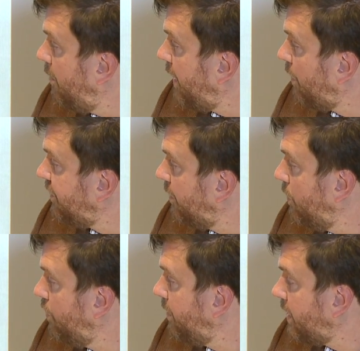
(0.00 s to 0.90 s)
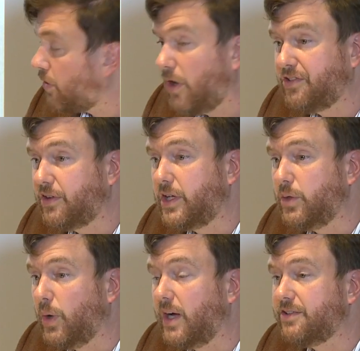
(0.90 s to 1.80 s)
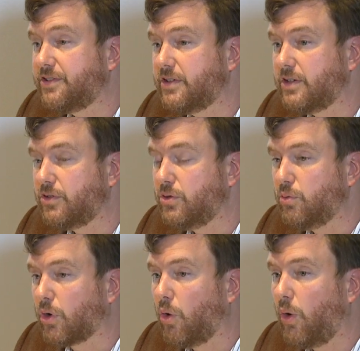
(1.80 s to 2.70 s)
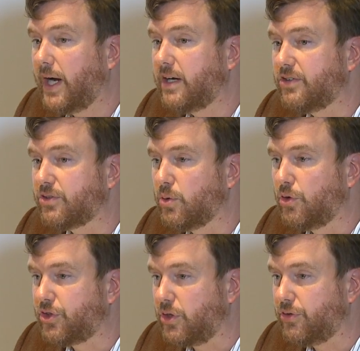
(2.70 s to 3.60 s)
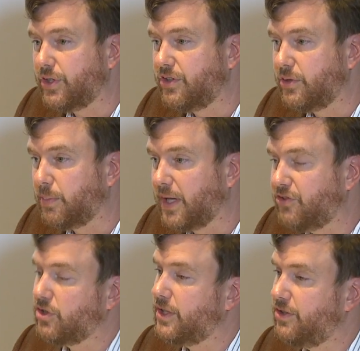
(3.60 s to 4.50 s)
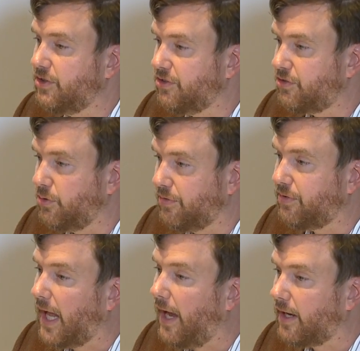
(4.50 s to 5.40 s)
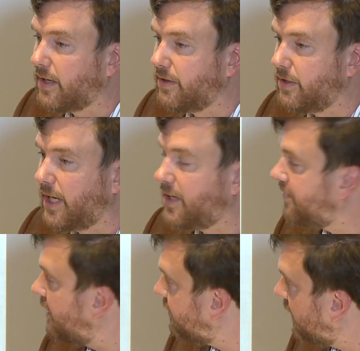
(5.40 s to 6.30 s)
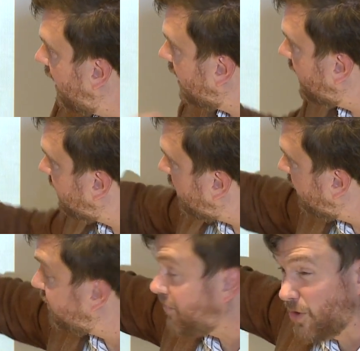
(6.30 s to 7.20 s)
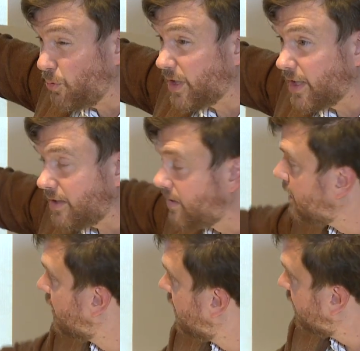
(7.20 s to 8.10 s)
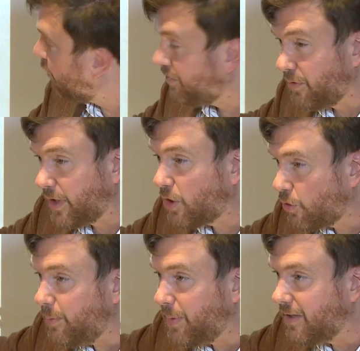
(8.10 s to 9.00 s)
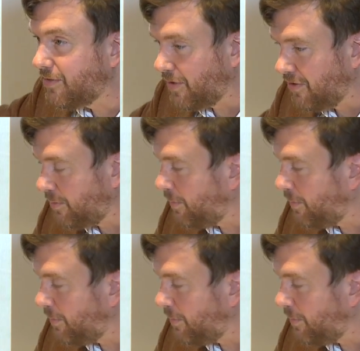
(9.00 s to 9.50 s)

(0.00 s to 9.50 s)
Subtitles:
there was a movement across the U.S. to require school children to pledge allegiance to the flag, the United States flag, and that's how they saluted it. Of course, very creepy as far as